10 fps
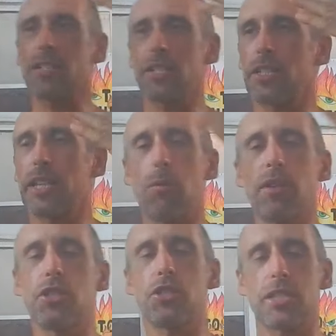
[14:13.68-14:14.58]
wasn't, that
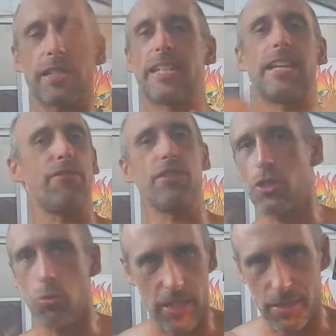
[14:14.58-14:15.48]
wasn't just given
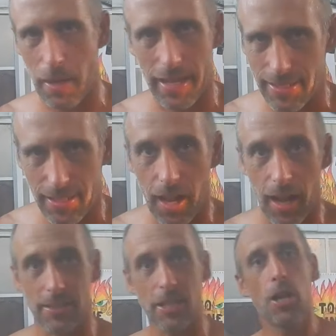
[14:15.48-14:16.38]
to us by the
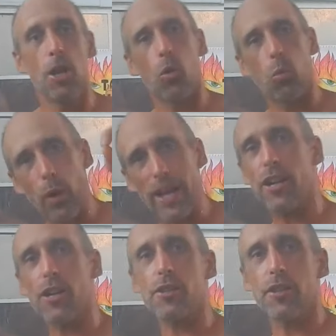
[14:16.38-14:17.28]
gods.
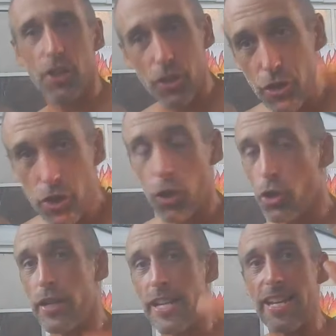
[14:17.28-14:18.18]
Weird,
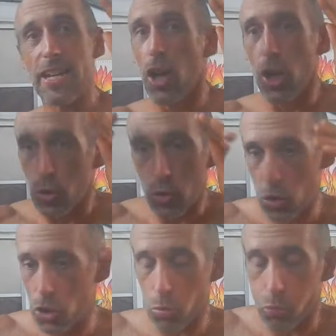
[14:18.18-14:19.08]
nerdy,
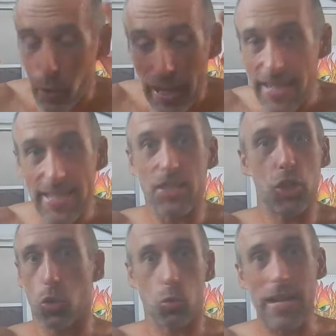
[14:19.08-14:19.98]
deranged,
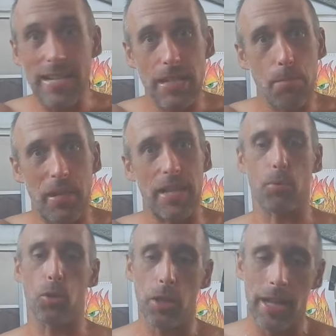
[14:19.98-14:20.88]
crazy
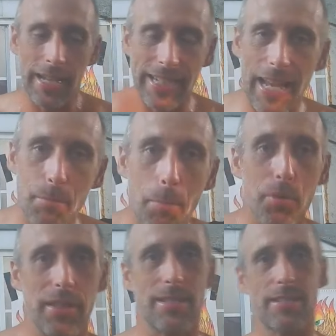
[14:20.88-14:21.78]
people came up
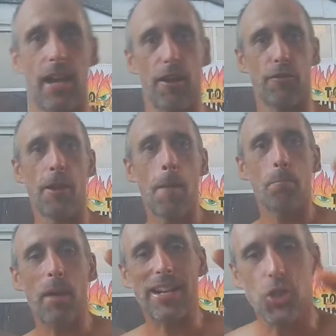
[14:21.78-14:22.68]
with this stuff
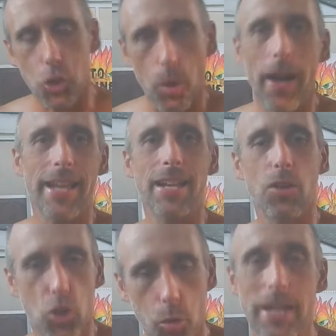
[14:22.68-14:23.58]
by
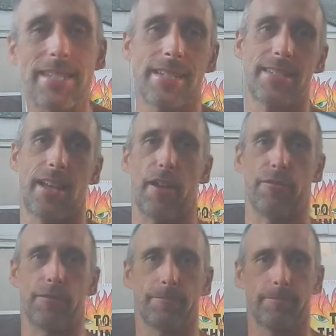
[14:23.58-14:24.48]
trying crazy
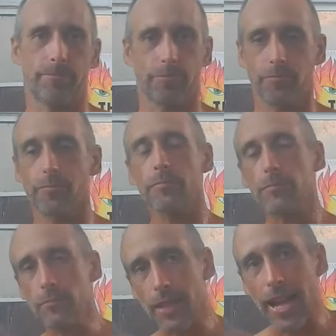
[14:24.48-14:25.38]
stuff.
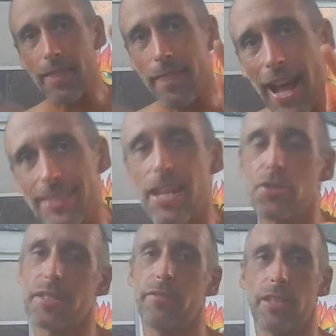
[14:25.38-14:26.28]
And that's how
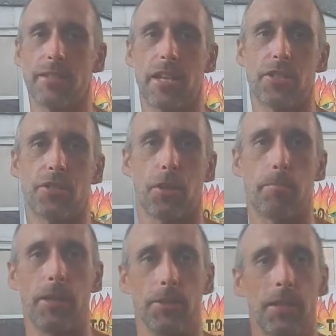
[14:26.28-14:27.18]
civilizations are
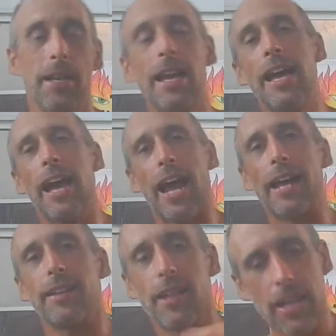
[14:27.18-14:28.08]
built.
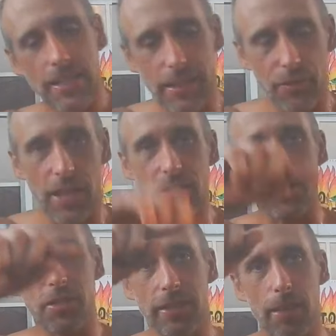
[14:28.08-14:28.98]
And civilizations